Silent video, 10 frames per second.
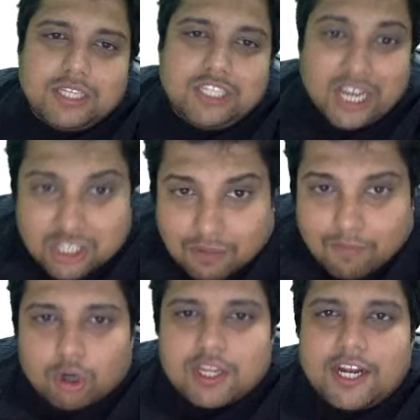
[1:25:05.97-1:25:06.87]
Just
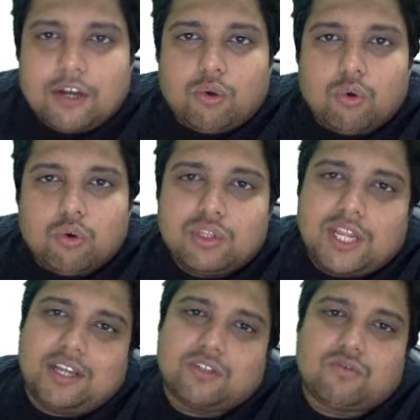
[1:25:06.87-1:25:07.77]
more than 2,
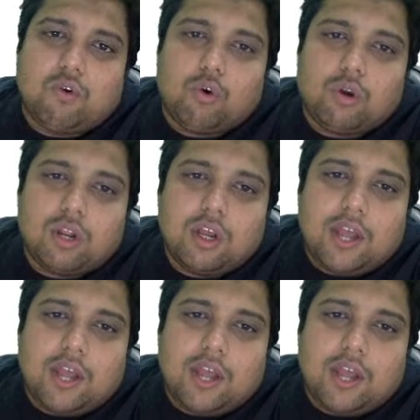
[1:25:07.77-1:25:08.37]
that is 4,